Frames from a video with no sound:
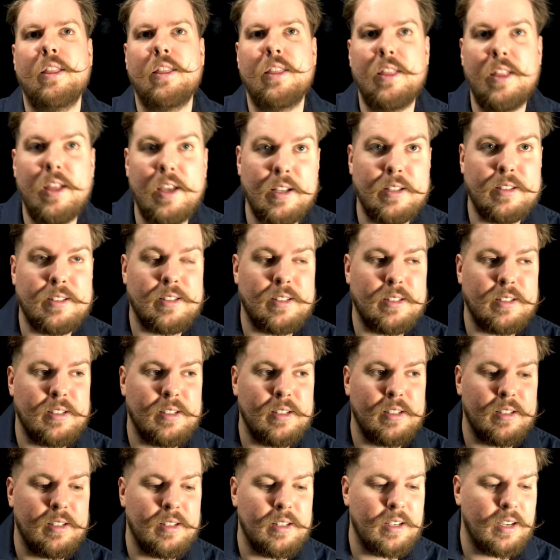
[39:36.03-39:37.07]
This,
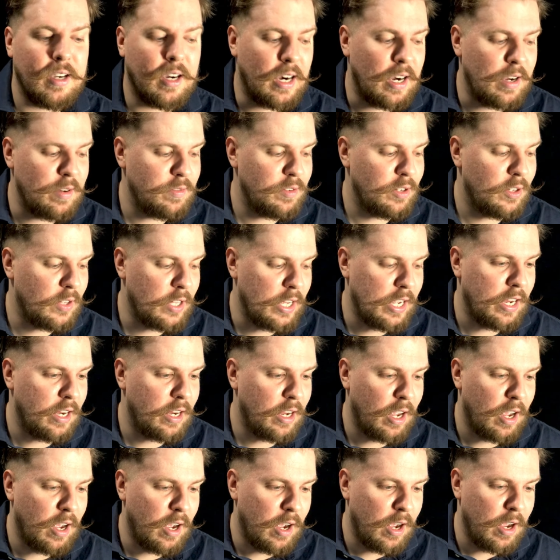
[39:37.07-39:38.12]
I feel like
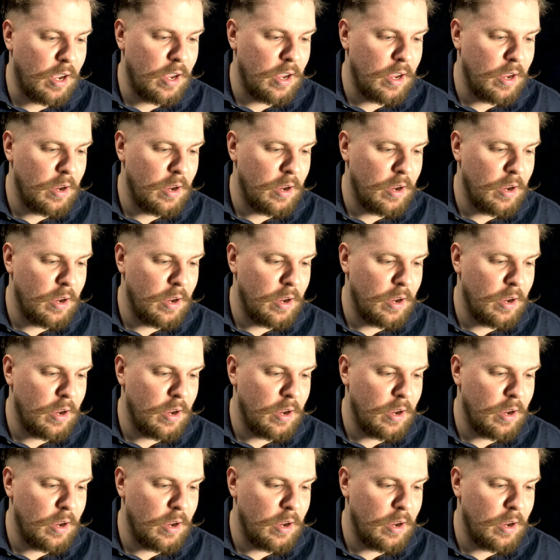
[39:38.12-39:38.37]
I